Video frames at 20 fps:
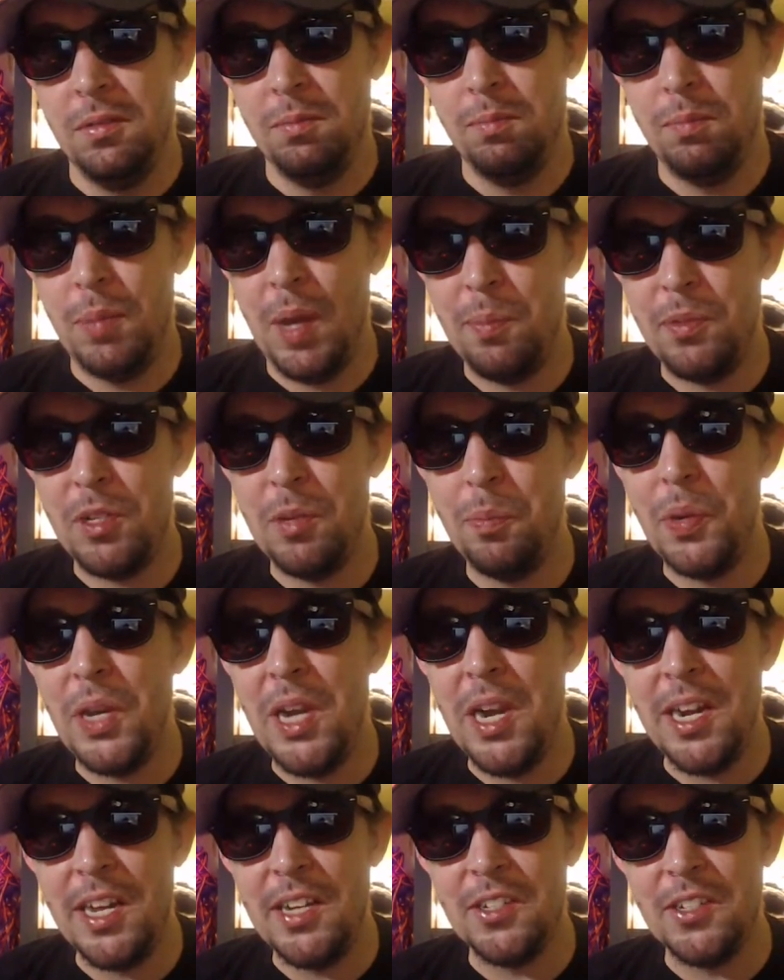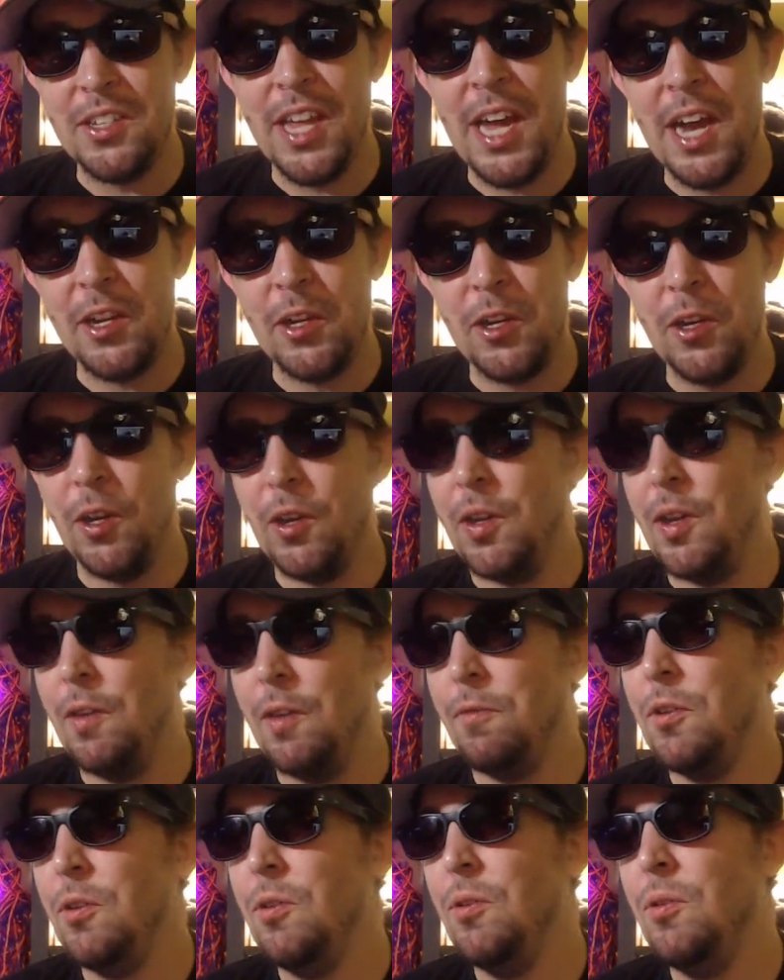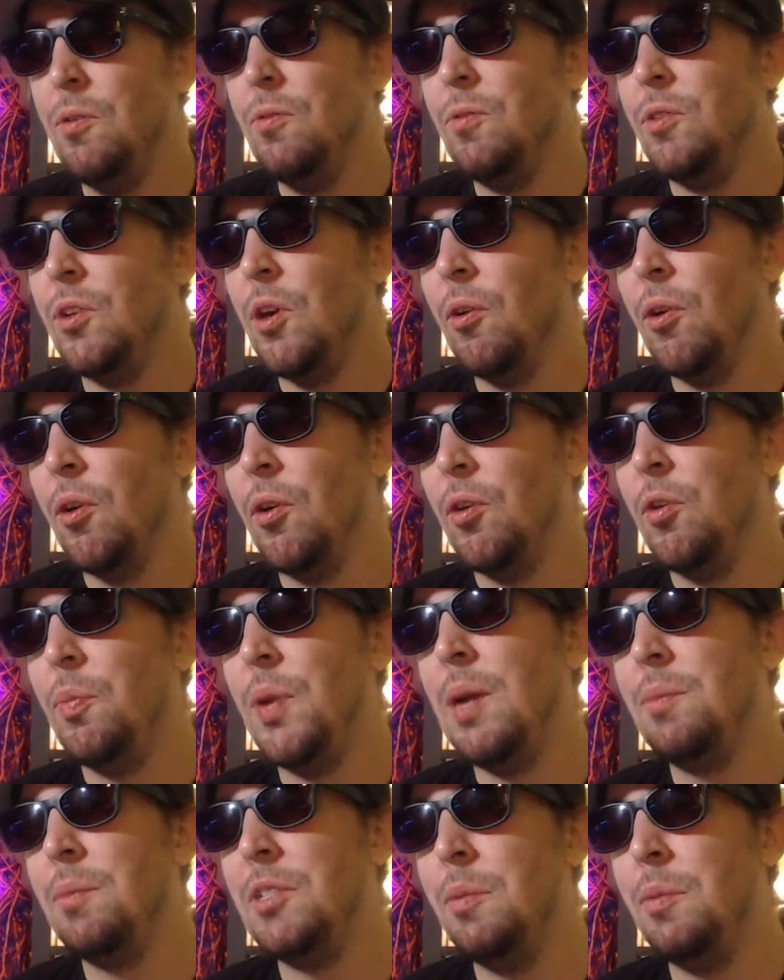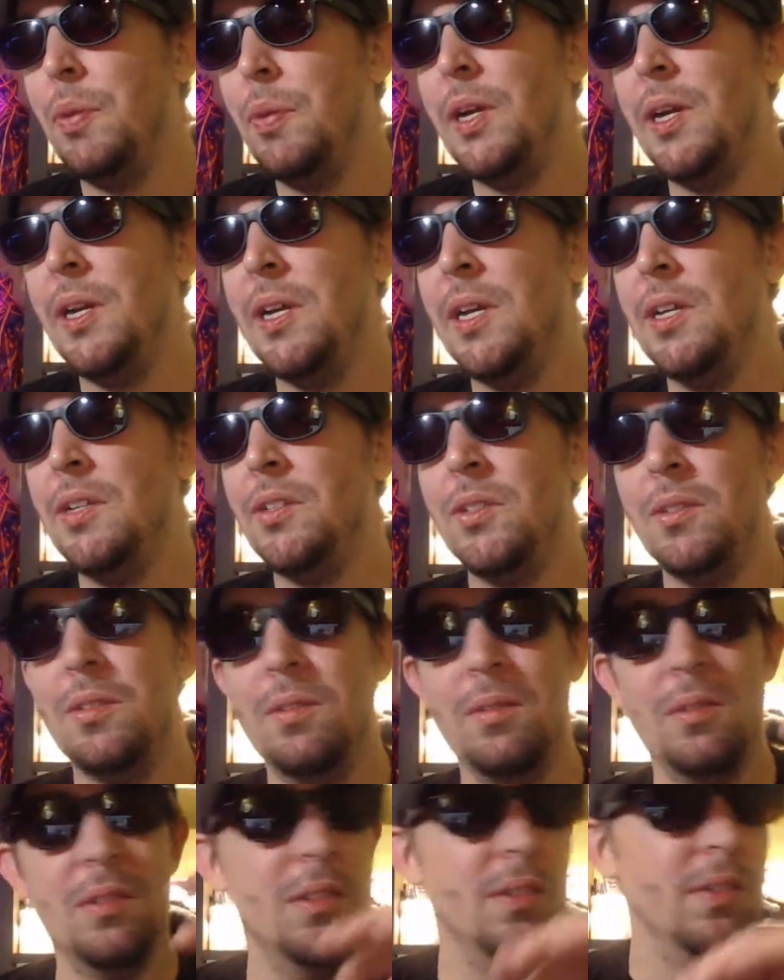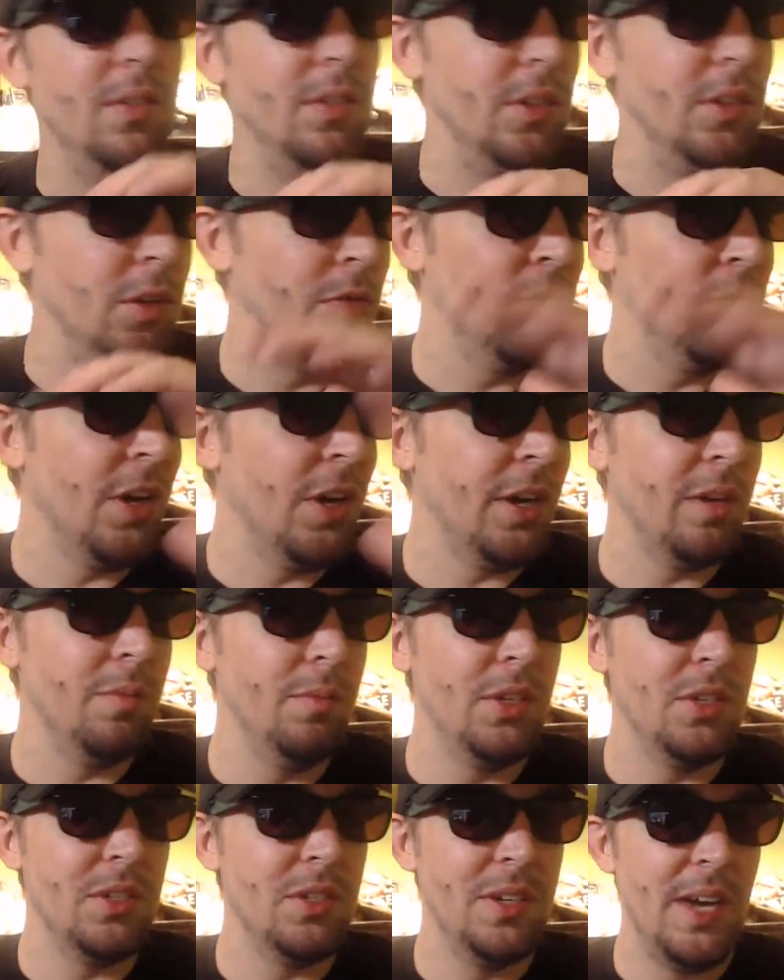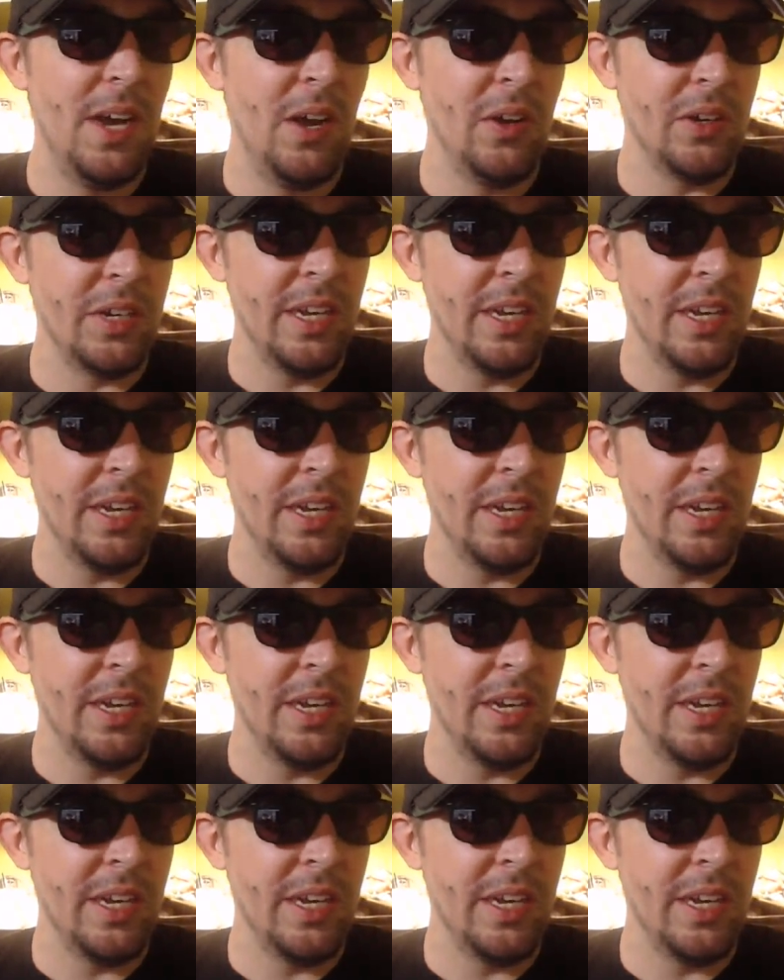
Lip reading: Pepsi Pete is that good. If you don't know who Pepsi Pete is, you're fucking missing out.